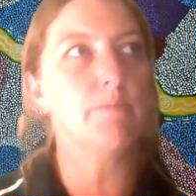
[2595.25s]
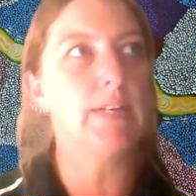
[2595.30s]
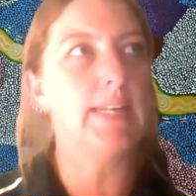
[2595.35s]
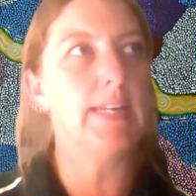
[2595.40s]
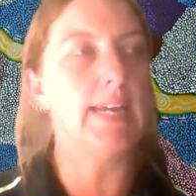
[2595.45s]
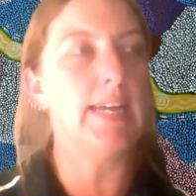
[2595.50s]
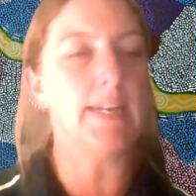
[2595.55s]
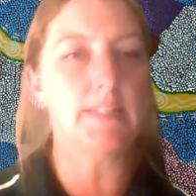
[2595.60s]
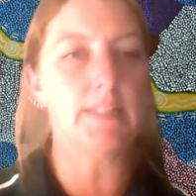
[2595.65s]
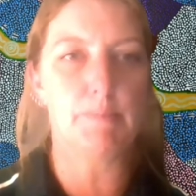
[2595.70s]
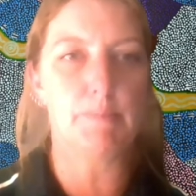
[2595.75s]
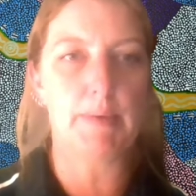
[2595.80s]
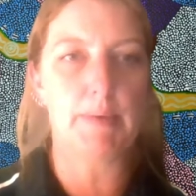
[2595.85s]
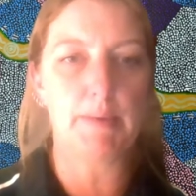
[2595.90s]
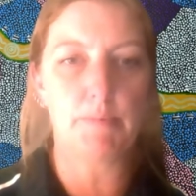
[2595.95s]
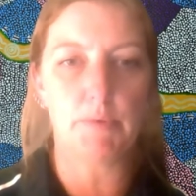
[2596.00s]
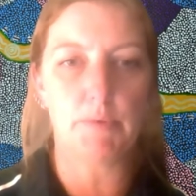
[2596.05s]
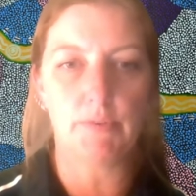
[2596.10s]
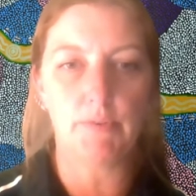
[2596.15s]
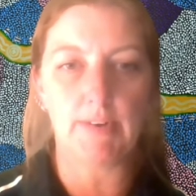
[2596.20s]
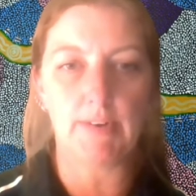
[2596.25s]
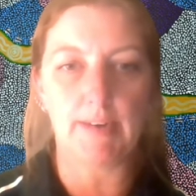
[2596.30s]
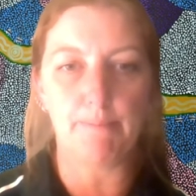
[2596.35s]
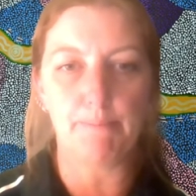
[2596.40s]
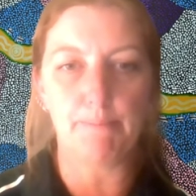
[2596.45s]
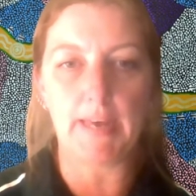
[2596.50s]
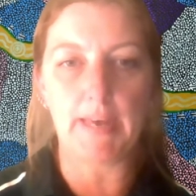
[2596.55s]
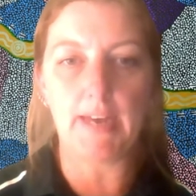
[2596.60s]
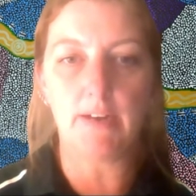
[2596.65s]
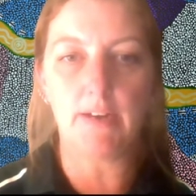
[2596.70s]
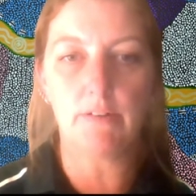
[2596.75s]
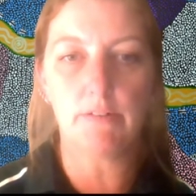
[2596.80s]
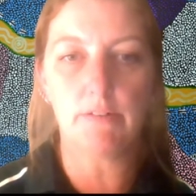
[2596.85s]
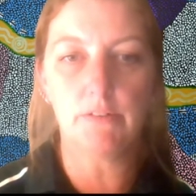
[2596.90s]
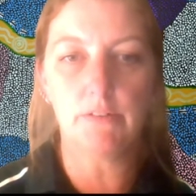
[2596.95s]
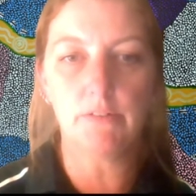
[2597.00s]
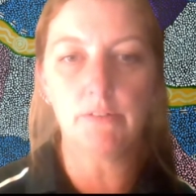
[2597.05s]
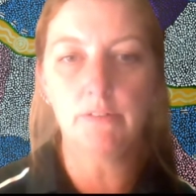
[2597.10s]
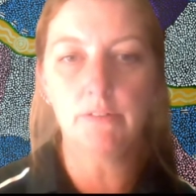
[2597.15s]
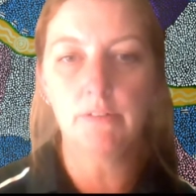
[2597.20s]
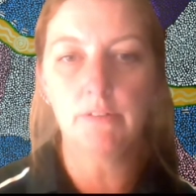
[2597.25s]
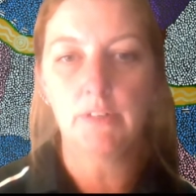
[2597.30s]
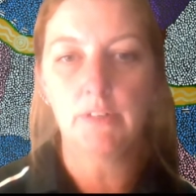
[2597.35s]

really active people around Bowral